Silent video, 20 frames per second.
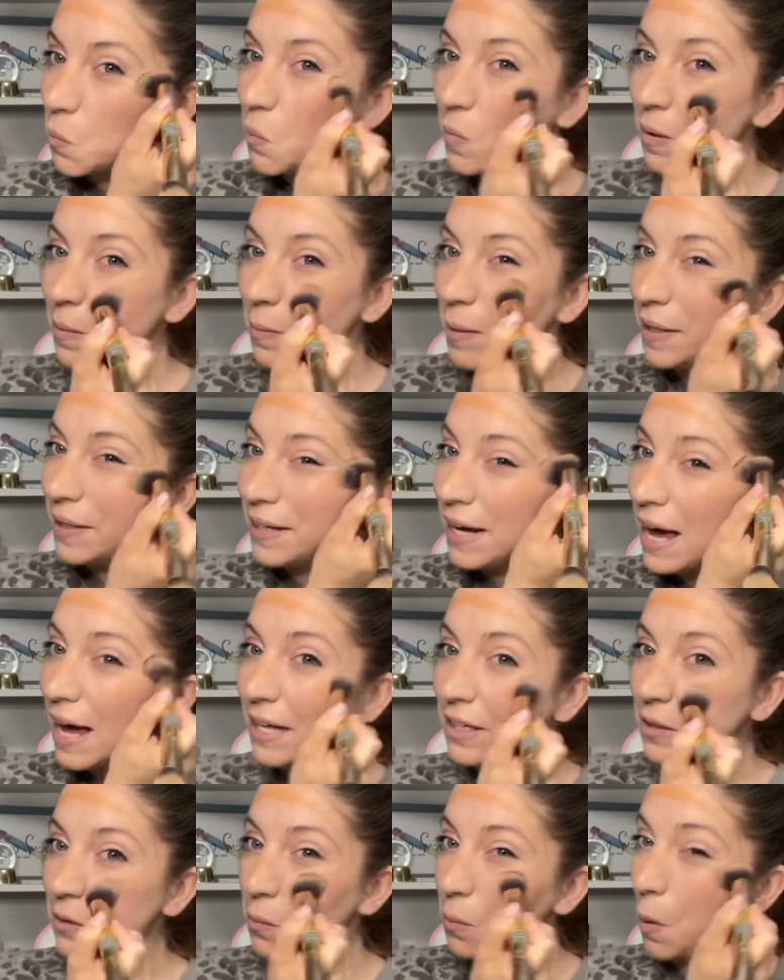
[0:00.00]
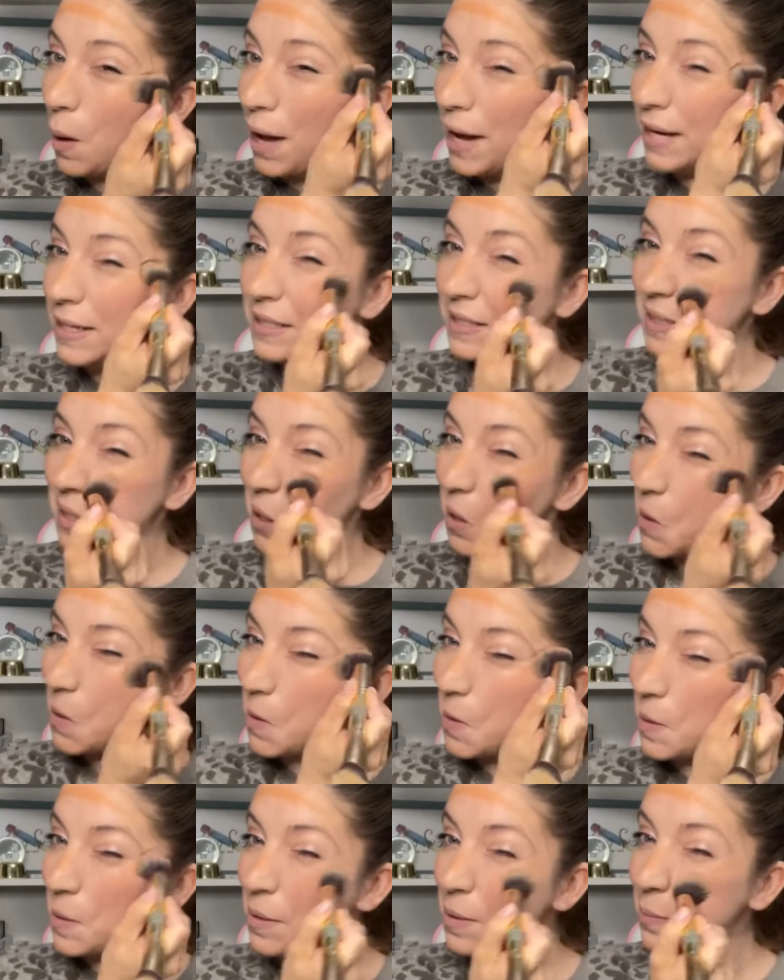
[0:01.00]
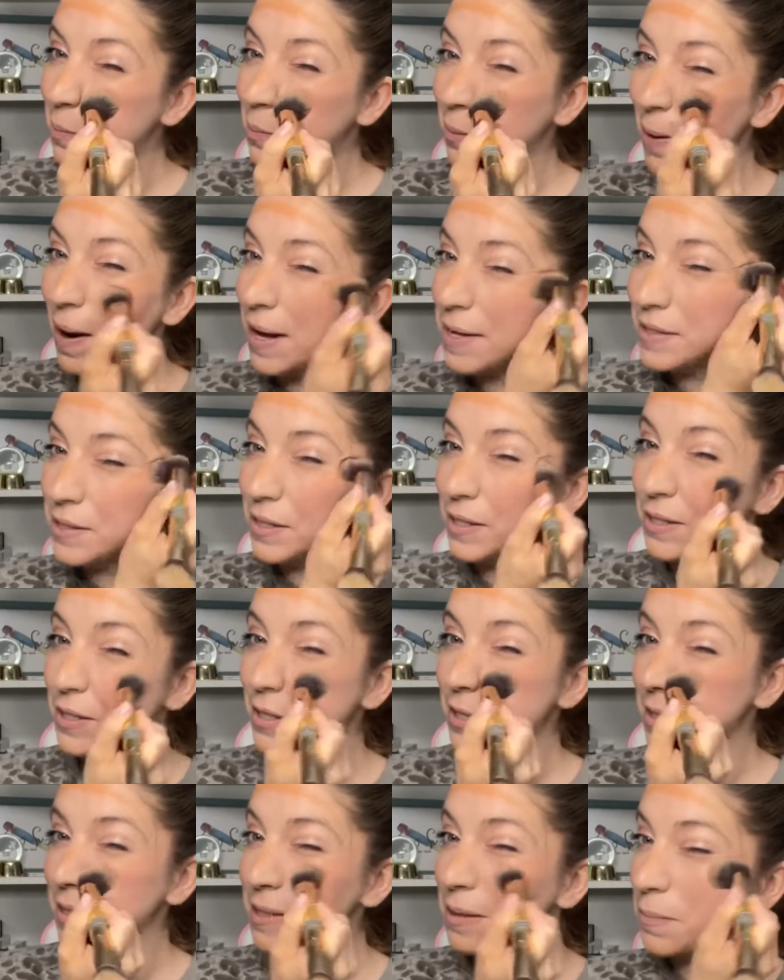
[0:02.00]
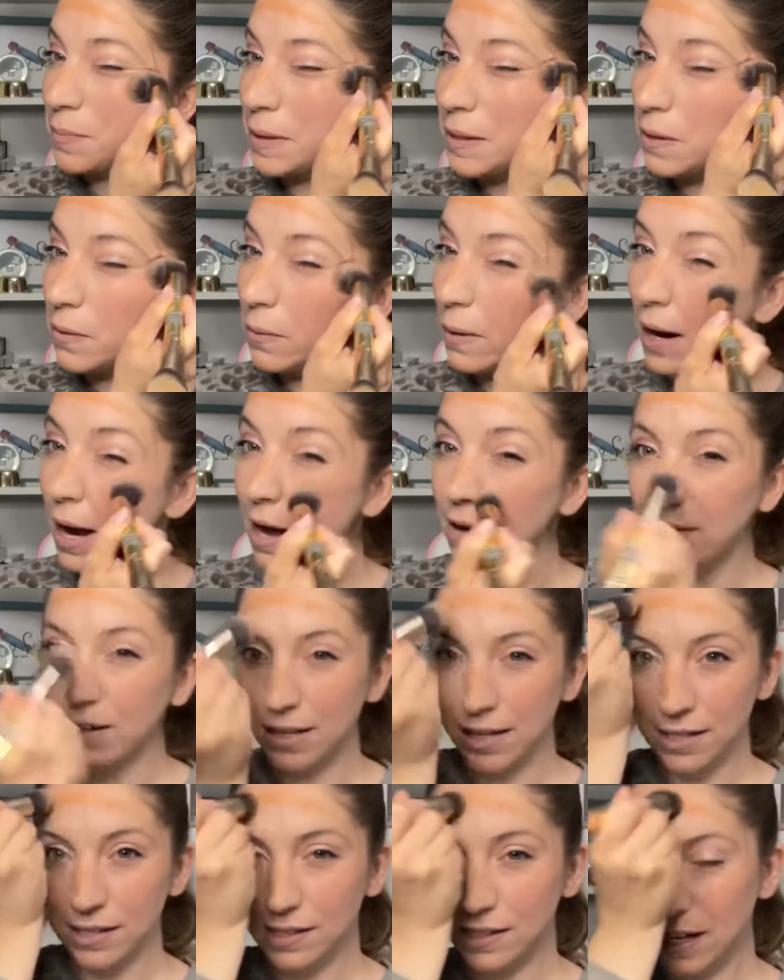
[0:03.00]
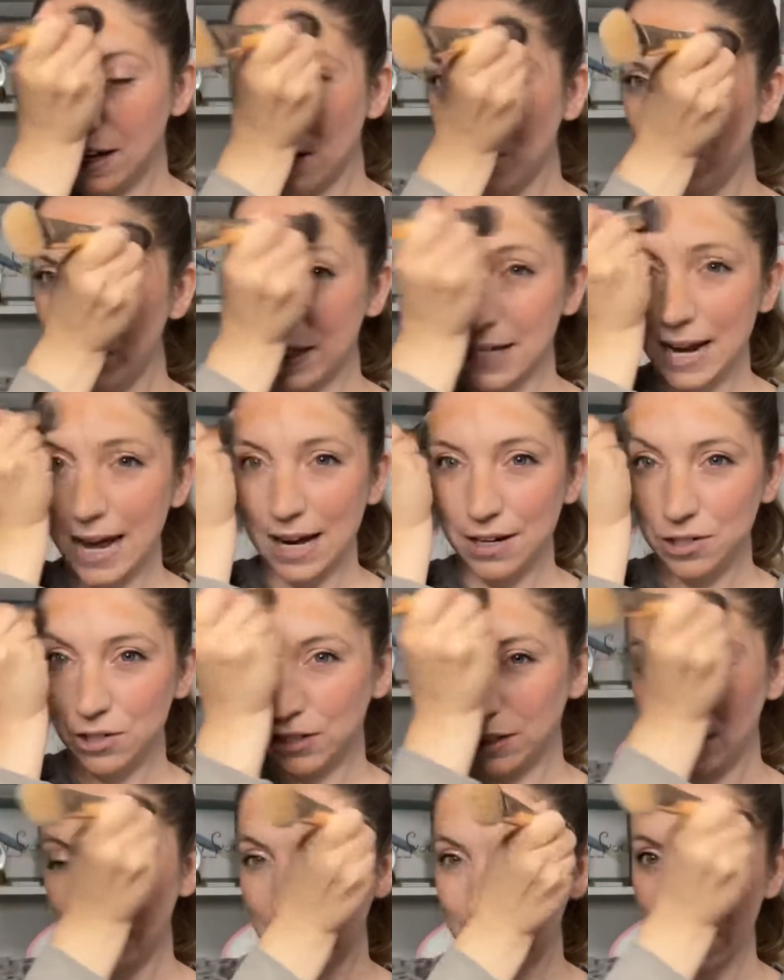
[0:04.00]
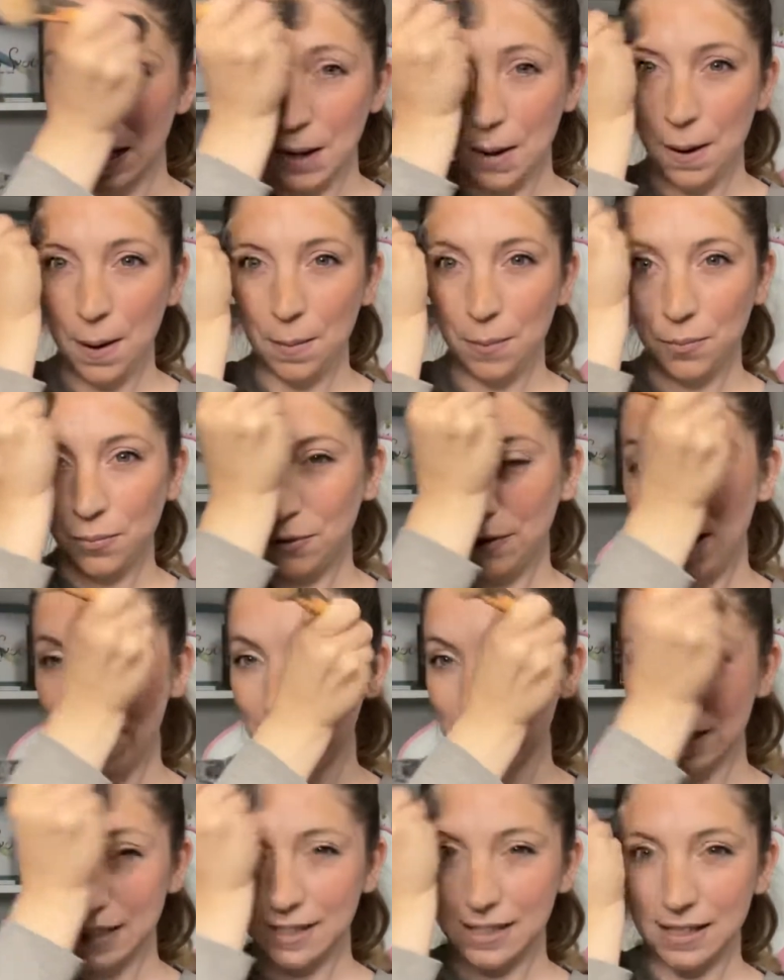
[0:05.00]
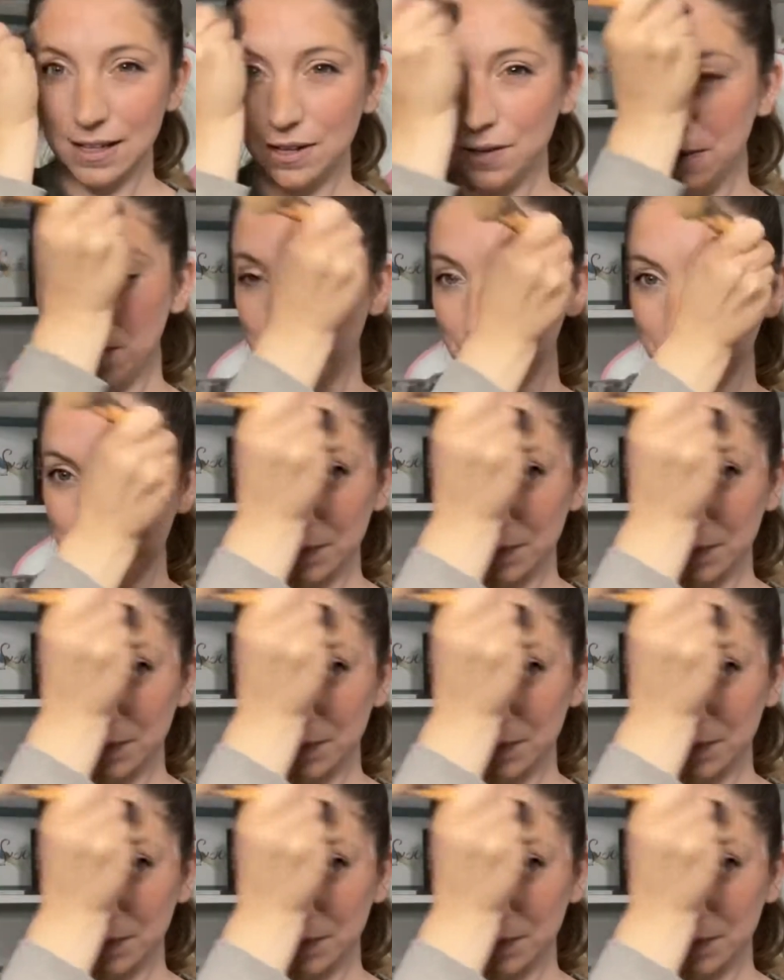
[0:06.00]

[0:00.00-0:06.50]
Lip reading: But yeah, you want the bronzer just to be wherever the sun would naturally bronze you.